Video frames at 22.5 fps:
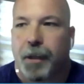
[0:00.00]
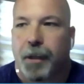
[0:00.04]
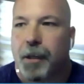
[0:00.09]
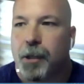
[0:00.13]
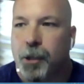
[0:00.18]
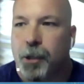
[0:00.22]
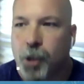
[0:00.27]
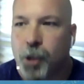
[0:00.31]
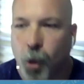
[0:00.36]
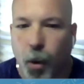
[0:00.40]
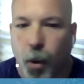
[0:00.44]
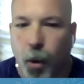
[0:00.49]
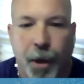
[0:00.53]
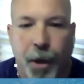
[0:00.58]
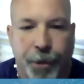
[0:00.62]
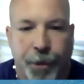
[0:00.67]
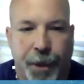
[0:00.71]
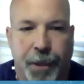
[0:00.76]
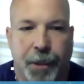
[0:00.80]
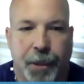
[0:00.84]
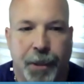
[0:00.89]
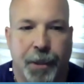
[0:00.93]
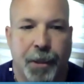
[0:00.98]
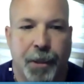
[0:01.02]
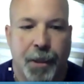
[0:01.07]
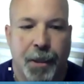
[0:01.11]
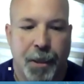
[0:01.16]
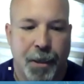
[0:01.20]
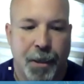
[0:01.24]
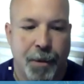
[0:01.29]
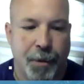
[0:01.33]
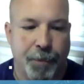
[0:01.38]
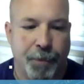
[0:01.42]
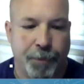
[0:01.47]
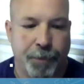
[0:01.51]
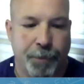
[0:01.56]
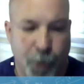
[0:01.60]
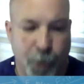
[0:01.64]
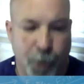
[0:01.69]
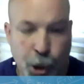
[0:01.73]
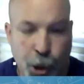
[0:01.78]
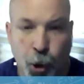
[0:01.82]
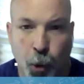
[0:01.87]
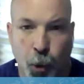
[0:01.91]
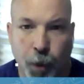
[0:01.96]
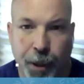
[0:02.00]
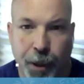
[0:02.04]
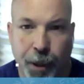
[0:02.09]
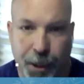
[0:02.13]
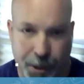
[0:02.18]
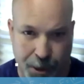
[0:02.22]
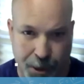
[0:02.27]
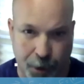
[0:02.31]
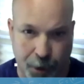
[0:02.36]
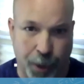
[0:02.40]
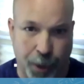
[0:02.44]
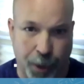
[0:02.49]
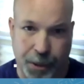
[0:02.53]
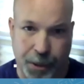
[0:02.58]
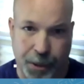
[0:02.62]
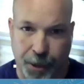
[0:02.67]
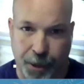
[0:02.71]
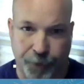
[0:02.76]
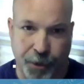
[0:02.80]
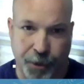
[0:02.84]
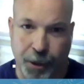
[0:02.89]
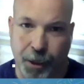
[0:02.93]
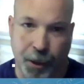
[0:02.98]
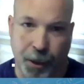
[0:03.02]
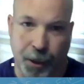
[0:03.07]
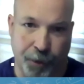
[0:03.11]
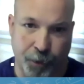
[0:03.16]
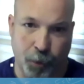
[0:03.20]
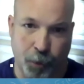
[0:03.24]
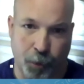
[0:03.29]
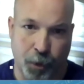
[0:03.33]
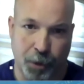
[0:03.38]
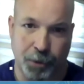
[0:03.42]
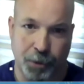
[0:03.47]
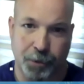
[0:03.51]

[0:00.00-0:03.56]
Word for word: your authentic you is the greatest gift you can give the world.